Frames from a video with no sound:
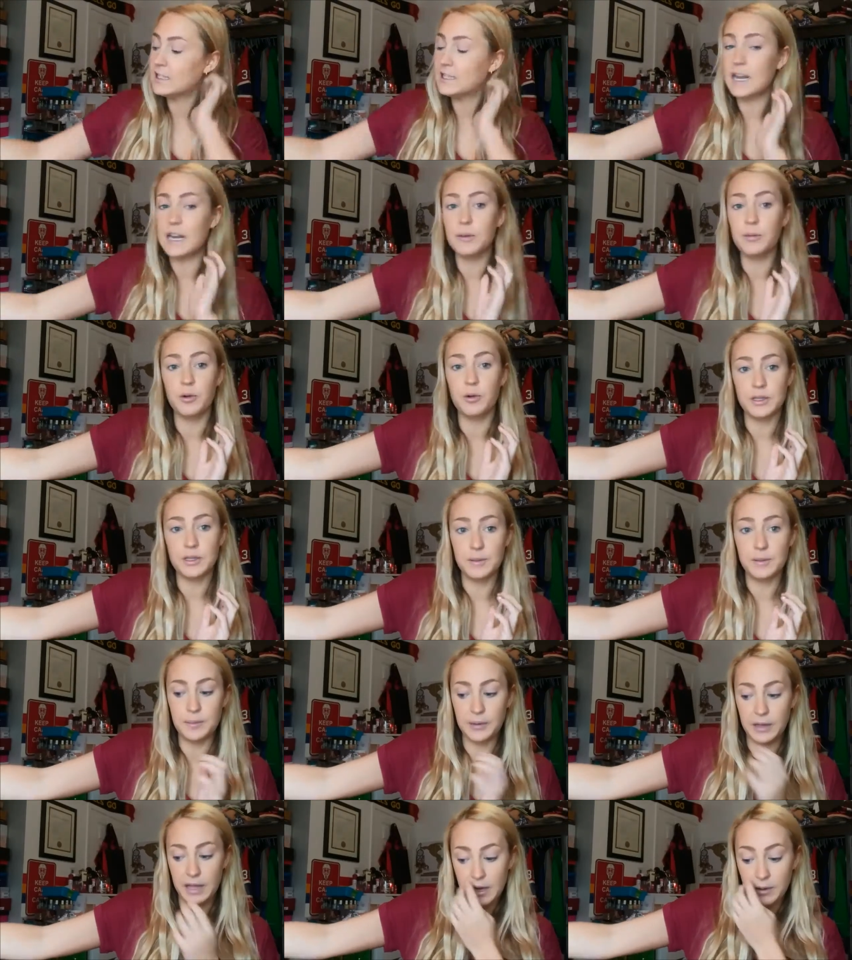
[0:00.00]
Today I'm going to
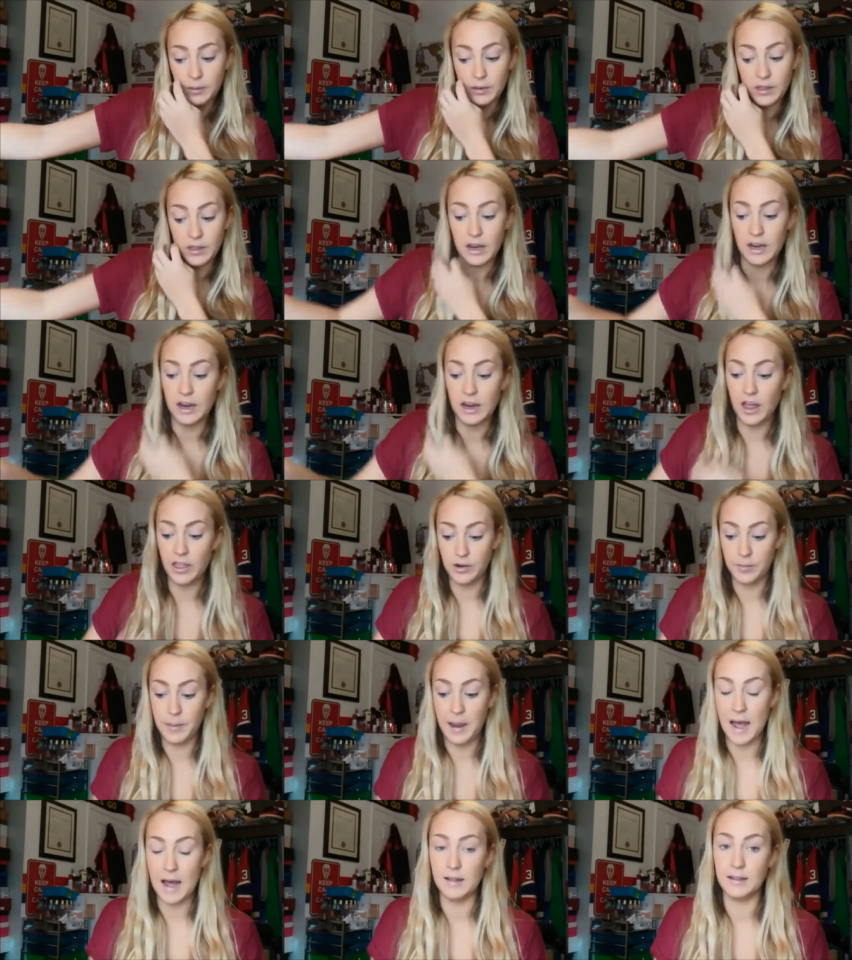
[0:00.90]
be playing with another
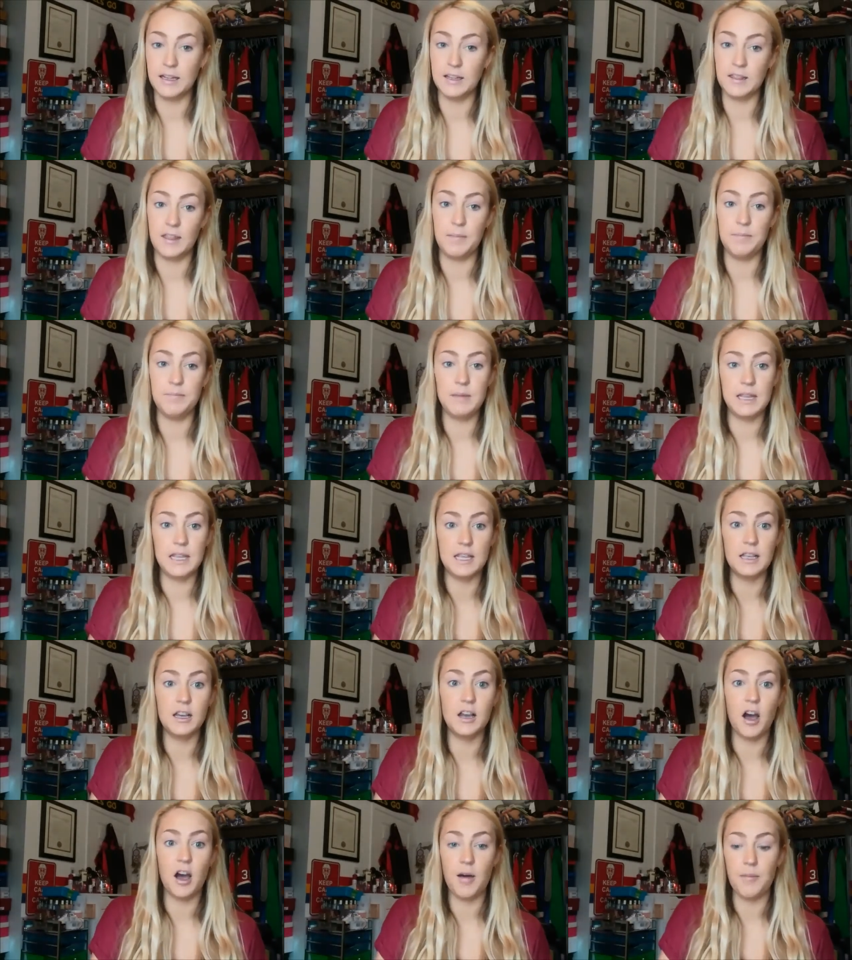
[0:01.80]
palette that
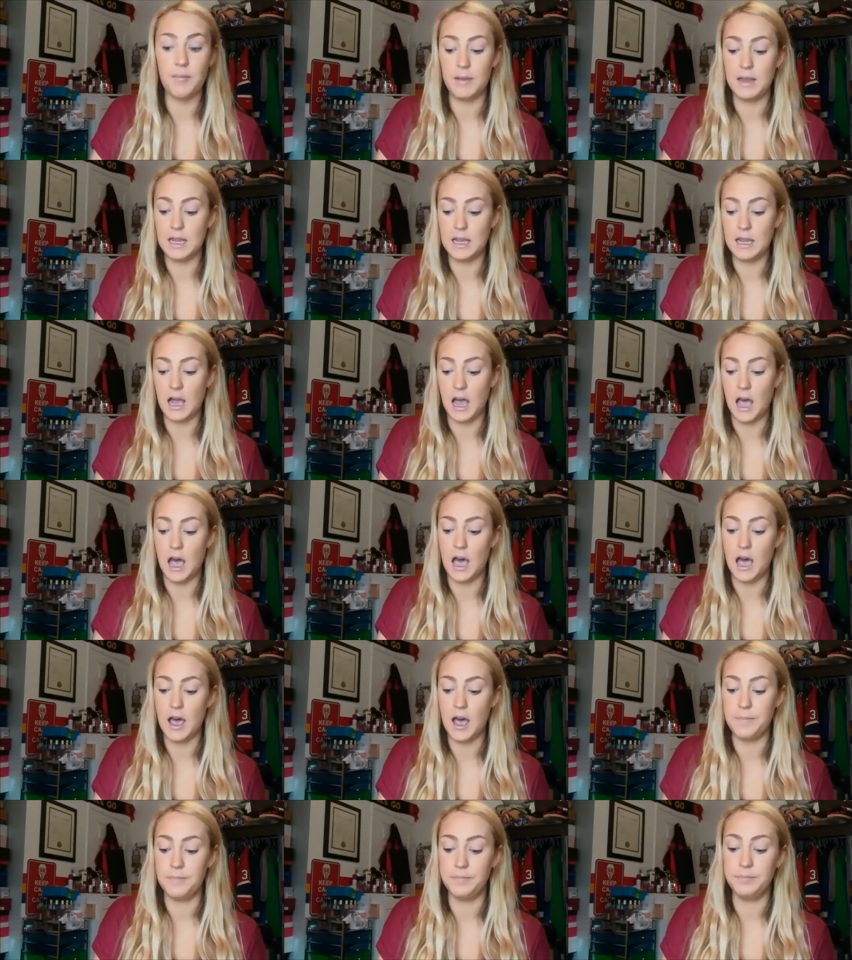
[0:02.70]
Mickey got me.
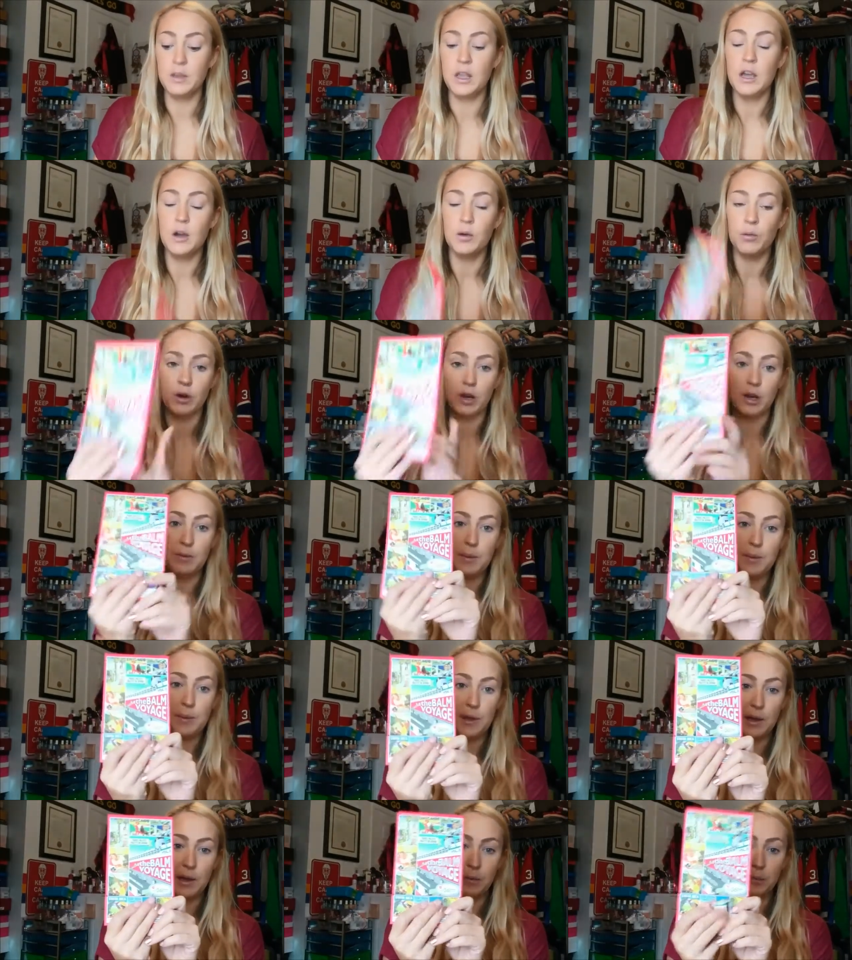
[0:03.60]
Um, we're going to
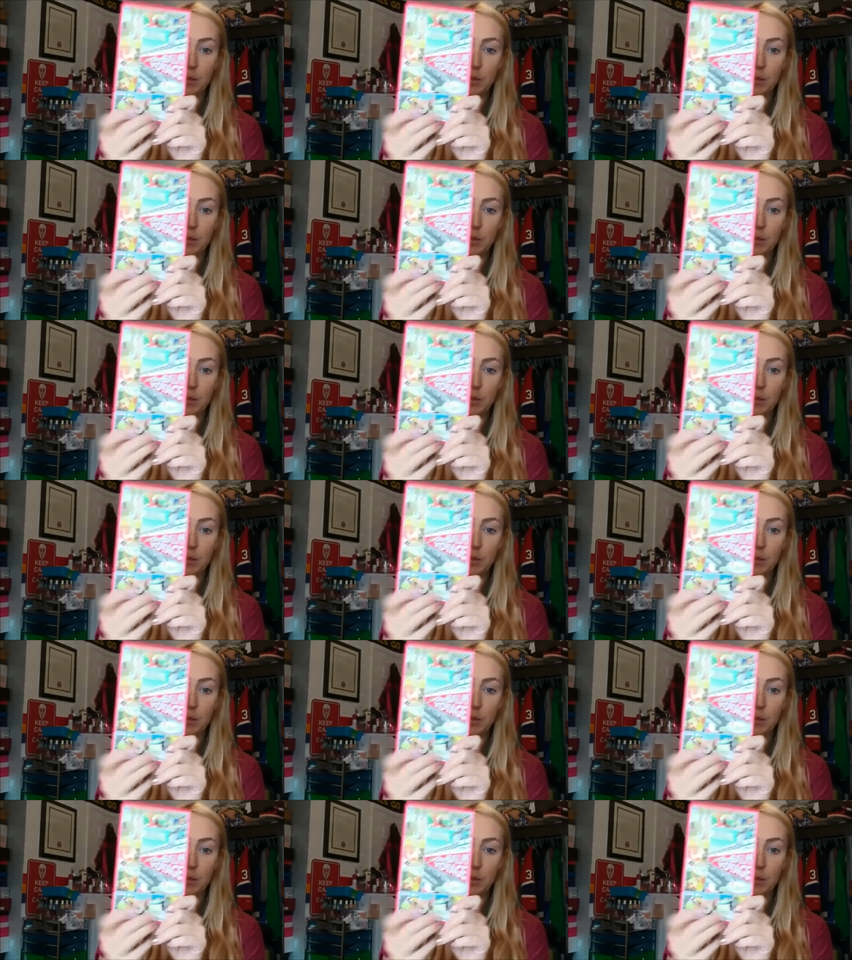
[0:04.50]
be playing